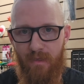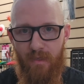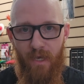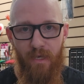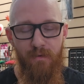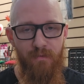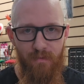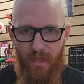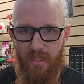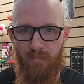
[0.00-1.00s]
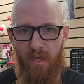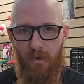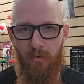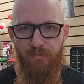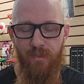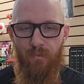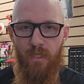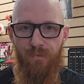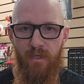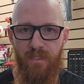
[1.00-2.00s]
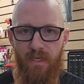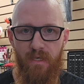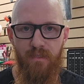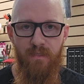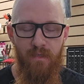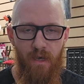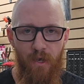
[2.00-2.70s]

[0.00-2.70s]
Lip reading: Okay, that's my arrows for 2026.